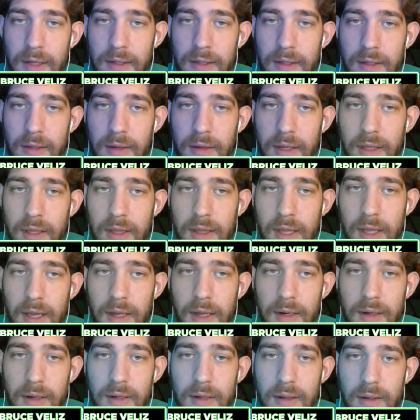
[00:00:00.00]
it like that?
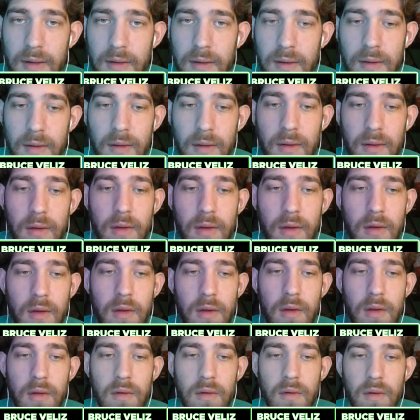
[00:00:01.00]

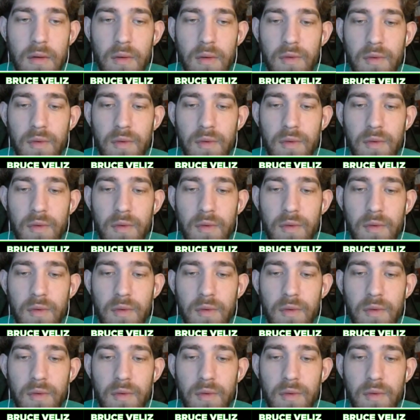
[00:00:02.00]
No